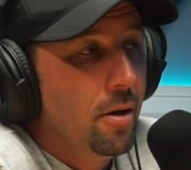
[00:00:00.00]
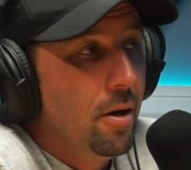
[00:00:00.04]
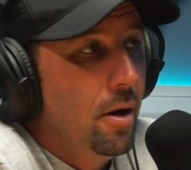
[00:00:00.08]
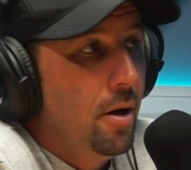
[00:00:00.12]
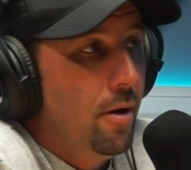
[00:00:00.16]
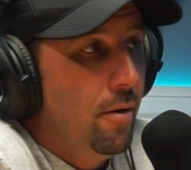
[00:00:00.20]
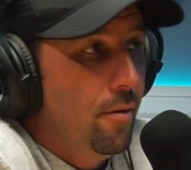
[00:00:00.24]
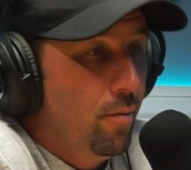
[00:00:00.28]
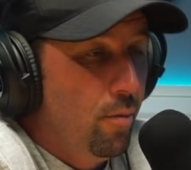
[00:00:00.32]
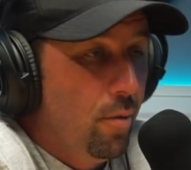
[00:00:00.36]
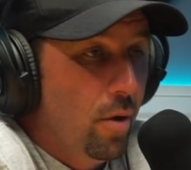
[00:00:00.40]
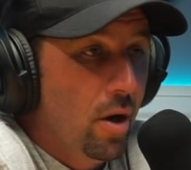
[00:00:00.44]

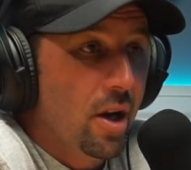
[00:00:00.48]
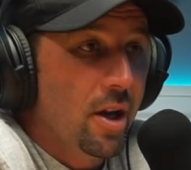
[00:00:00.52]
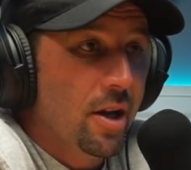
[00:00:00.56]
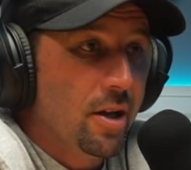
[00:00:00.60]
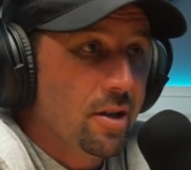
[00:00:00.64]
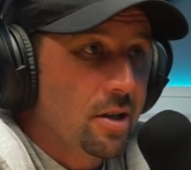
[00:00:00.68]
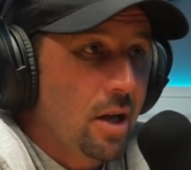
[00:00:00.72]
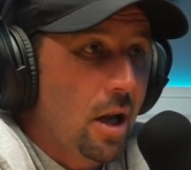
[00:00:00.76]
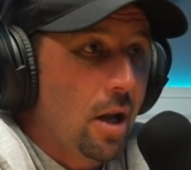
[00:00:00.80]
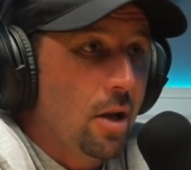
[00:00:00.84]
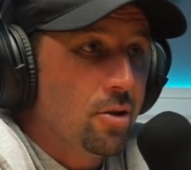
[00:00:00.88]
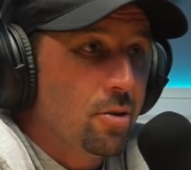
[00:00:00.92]
Yeah. Really
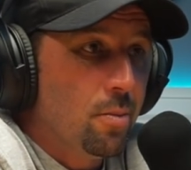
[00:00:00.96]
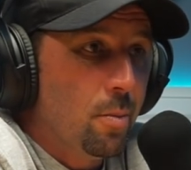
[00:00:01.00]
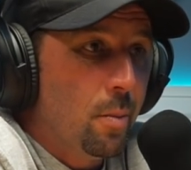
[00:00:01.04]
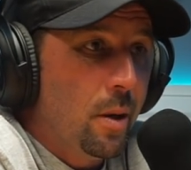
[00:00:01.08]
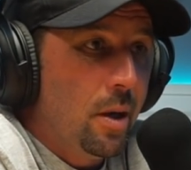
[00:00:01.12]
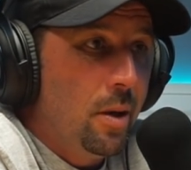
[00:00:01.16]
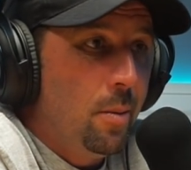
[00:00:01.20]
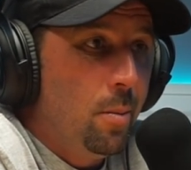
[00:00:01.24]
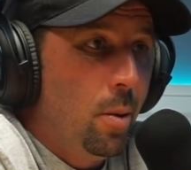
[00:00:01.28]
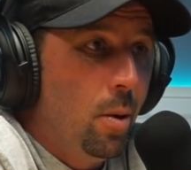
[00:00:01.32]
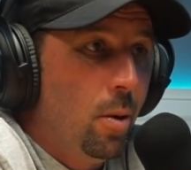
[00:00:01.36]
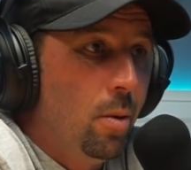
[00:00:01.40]
intelligent
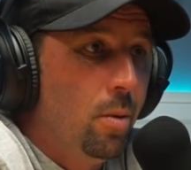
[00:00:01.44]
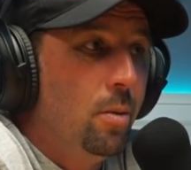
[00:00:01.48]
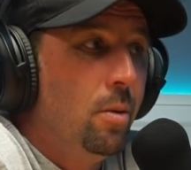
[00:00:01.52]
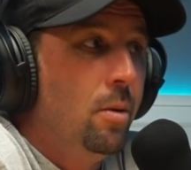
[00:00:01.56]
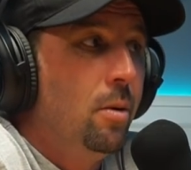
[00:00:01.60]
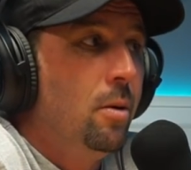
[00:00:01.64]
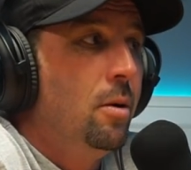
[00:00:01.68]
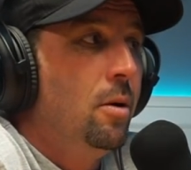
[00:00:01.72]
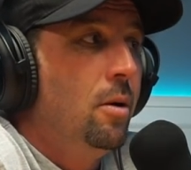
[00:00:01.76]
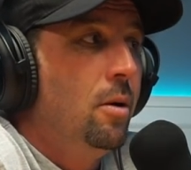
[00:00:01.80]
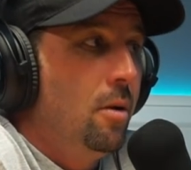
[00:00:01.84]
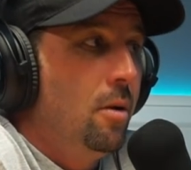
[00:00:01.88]
people
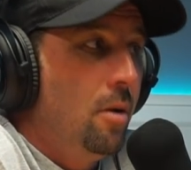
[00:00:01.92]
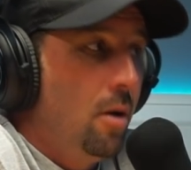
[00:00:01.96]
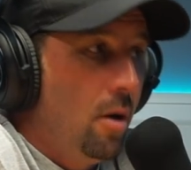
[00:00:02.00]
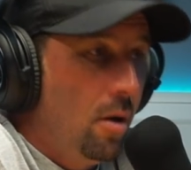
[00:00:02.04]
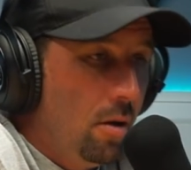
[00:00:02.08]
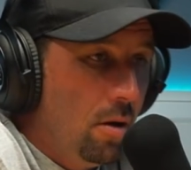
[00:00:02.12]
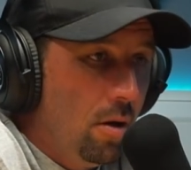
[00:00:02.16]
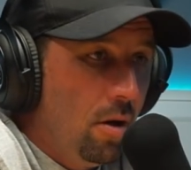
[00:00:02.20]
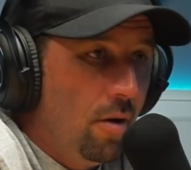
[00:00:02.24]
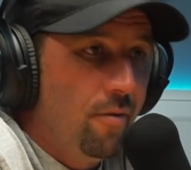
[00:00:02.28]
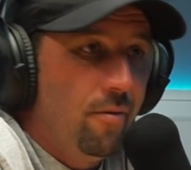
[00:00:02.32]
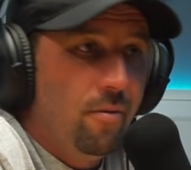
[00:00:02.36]
I
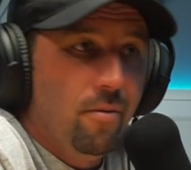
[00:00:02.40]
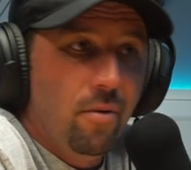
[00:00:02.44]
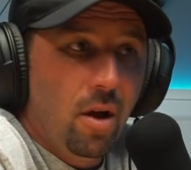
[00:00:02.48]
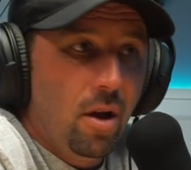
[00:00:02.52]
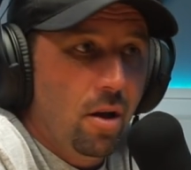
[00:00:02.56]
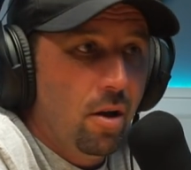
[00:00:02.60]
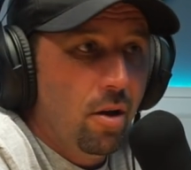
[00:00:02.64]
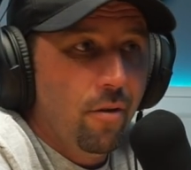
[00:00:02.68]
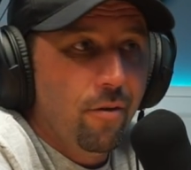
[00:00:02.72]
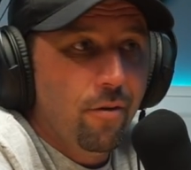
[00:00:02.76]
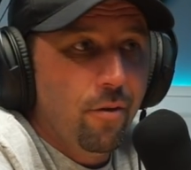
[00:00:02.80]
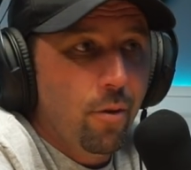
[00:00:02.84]
love I
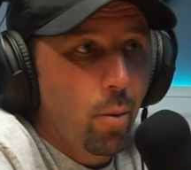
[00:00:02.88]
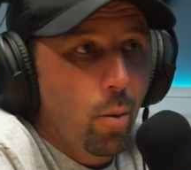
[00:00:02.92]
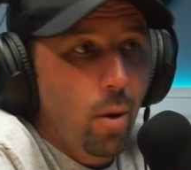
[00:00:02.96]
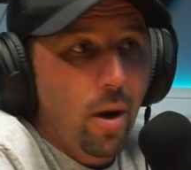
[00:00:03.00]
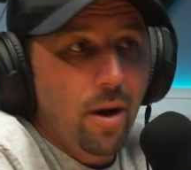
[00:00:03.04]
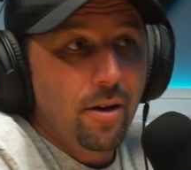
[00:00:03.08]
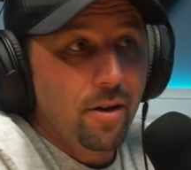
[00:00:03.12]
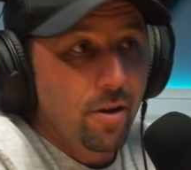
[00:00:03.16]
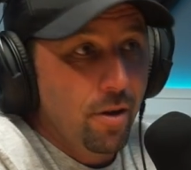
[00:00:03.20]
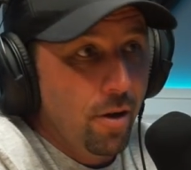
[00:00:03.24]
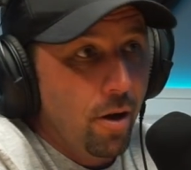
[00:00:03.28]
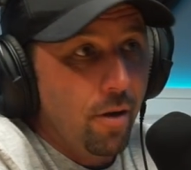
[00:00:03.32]
love the
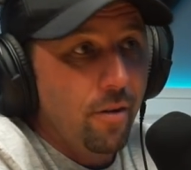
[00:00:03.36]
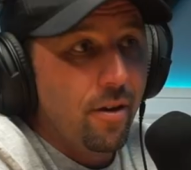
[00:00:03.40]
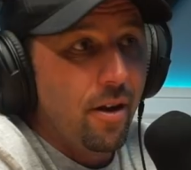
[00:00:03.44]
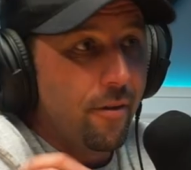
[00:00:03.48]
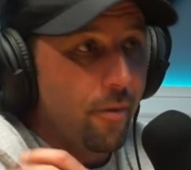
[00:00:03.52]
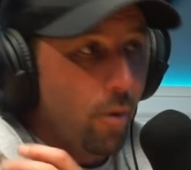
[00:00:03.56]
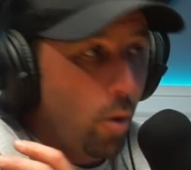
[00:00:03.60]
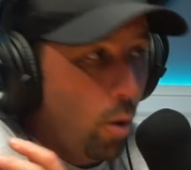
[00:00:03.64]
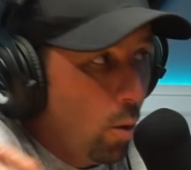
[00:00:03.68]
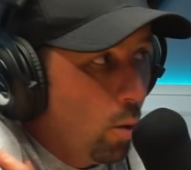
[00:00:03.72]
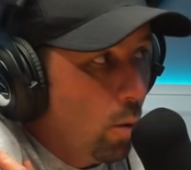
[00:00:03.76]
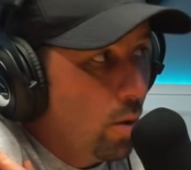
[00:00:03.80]
way you know
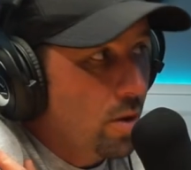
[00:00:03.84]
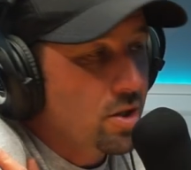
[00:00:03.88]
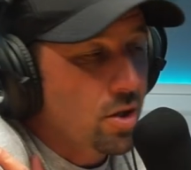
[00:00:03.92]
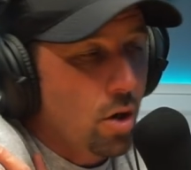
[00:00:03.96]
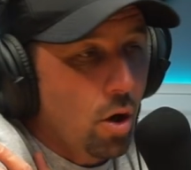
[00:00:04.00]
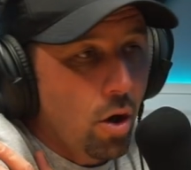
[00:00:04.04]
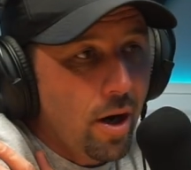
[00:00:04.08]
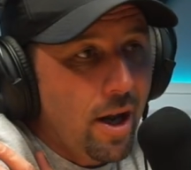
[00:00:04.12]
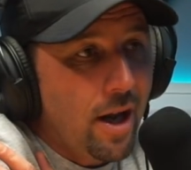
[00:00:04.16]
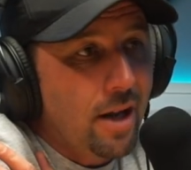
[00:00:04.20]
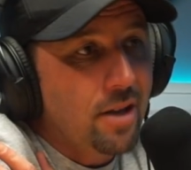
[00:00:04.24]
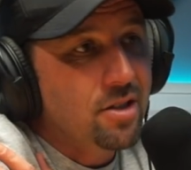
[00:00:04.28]
they've always
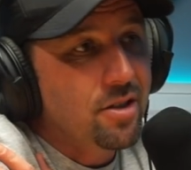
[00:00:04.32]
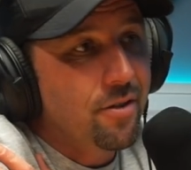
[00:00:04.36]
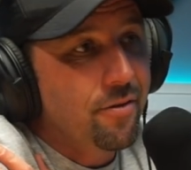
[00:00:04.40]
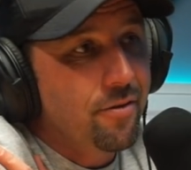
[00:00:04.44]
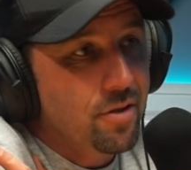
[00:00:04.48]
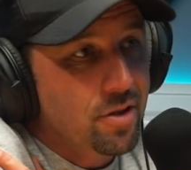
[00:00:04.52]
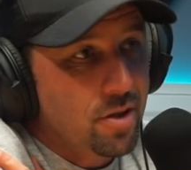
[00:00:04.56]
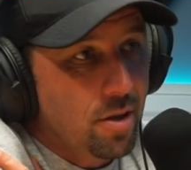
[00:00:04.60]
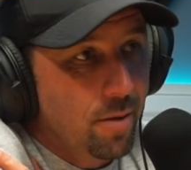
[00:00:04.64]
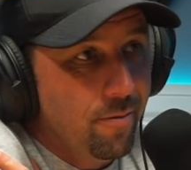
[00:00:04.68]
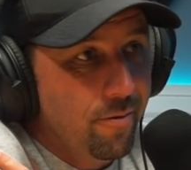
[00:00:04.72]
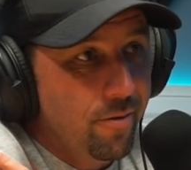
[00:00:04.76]
got an answer
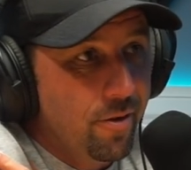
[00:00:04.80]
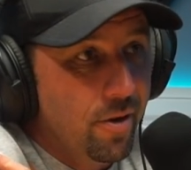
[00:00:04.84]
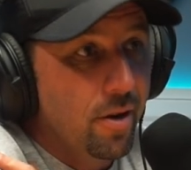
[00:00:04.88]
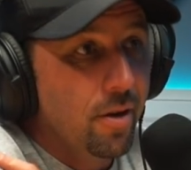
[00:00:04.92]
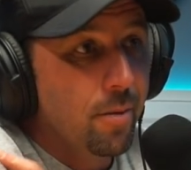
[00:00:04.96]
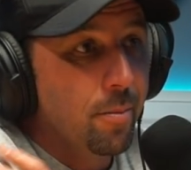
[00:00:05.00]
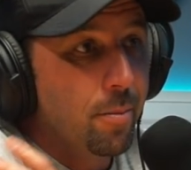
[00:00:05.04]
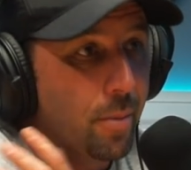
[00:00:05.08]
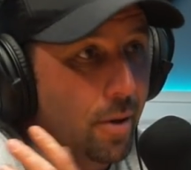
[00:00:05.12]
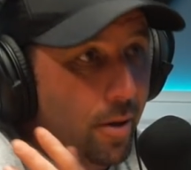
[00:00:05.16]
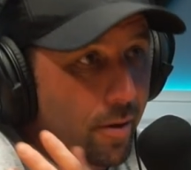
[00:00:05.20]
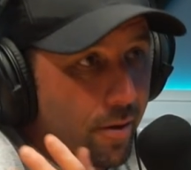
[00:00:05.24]
for
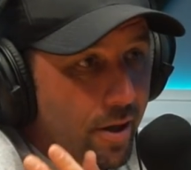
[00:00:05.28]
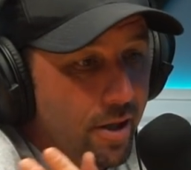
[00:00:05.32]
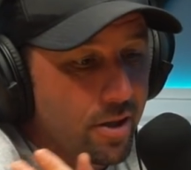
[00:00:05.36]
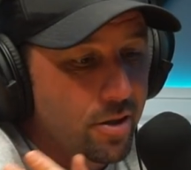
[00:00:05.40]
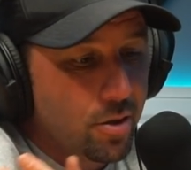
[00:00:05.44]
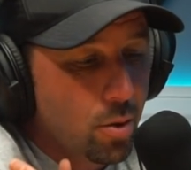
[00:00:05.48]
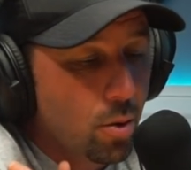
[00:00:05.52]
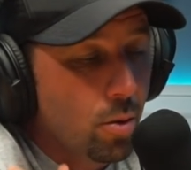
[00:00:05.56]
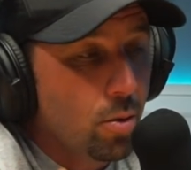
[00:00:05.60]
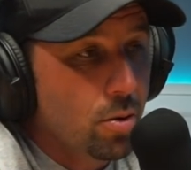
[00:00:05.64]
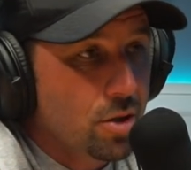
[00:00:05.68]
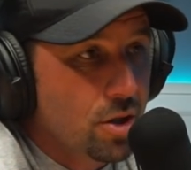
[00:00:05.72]
something, but they
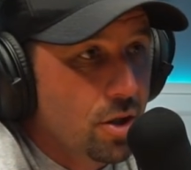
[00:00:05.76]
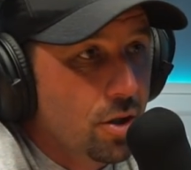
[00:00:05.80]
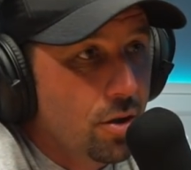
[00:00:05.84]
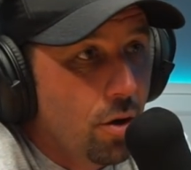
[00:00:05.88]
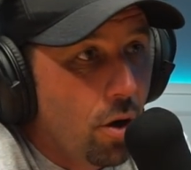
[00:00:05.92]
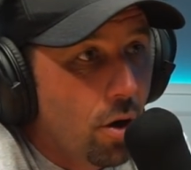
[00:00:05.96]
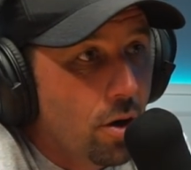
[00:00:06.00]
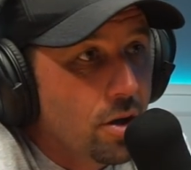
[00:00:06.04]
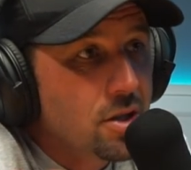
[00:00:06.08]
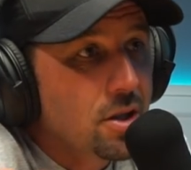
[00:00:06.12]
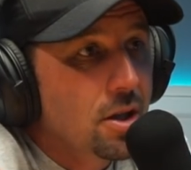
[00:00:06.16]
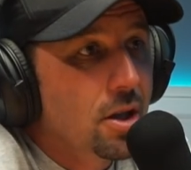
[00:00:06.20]
talk to you
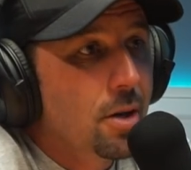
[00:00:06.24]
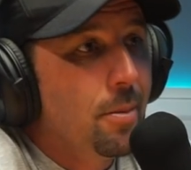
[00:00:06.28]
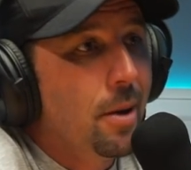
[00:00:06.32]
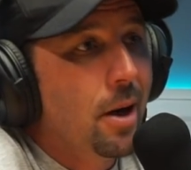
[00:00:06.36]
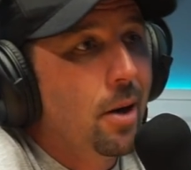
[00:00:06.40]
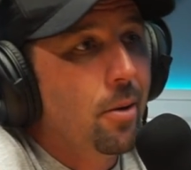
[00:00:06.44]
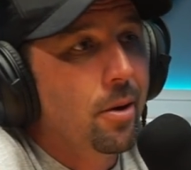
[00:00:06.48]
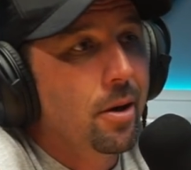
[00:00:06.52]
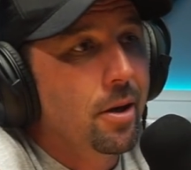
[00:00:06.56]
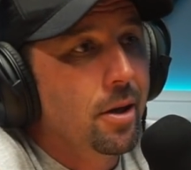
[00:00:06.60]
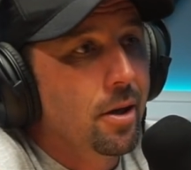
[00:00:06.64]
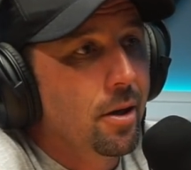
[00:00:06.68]
nicely
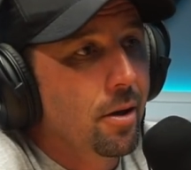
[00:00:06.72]
about it.